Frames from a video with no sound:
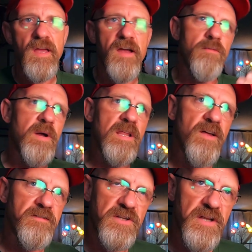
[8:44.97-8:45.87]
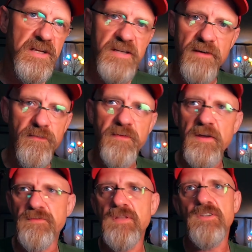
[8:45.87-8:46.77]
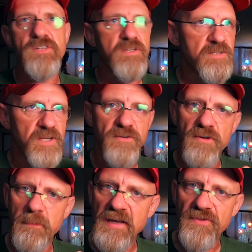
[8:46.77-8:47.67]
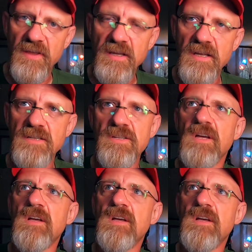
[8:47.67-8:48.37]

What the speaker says: Everybody loves the D750. Let's continue to make these.